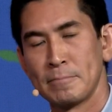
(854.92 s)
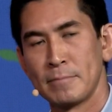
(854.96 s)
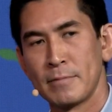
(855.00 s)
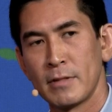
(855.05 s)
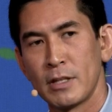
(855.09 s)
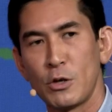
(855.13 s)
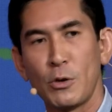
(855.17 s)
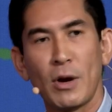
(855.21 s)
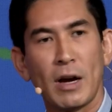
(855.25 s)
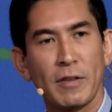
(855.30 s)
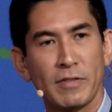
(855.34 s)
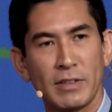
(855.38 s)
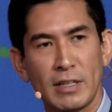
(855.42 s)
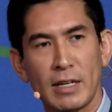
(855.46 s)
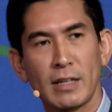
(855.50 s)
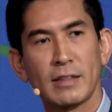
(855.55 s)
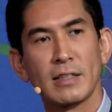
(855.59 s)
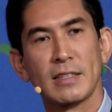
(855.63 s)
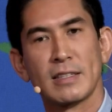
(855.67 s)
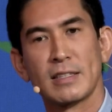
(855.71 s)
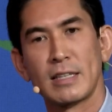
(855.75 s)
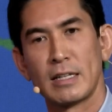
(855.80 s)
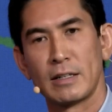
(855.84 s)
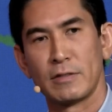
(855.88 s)
You have another
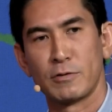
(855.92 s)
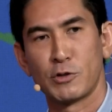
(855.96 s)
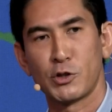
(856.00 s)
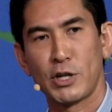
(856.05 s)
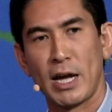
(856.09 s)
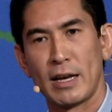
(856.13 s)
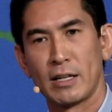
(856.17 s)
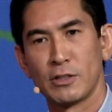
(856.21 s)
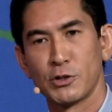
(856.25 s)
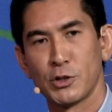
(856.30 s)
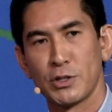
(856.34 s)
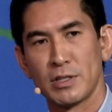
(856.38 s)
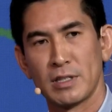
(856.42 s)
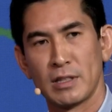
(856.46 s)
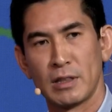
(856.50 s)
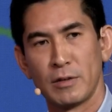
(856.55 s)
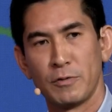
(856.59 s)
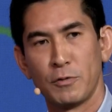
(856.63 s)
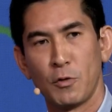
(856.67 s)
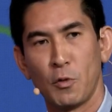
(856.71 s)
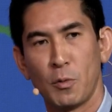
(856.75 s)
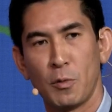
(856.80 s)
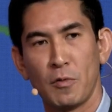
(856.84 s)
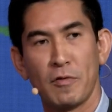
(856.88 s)
set of challenges in the
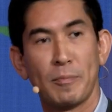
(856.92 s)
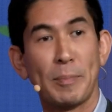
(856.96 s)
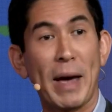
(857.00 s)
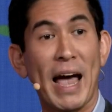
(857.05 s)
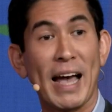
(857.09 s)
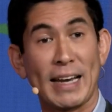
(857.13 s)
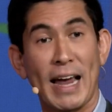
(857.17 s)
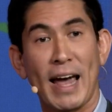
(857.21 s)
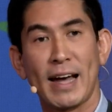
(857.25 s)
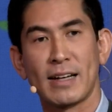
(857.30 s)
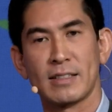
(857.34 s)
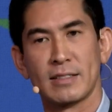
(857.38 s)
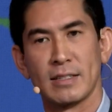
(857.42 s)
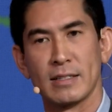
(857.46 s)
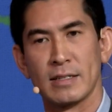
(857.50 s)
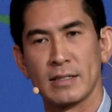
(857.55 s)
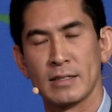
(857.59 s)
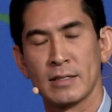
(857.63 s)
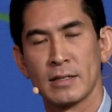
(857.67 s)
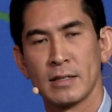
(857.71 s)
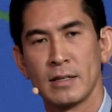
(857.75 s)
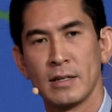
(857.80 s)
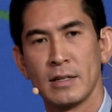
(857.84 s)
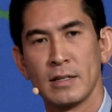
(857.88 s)
form of bad actors.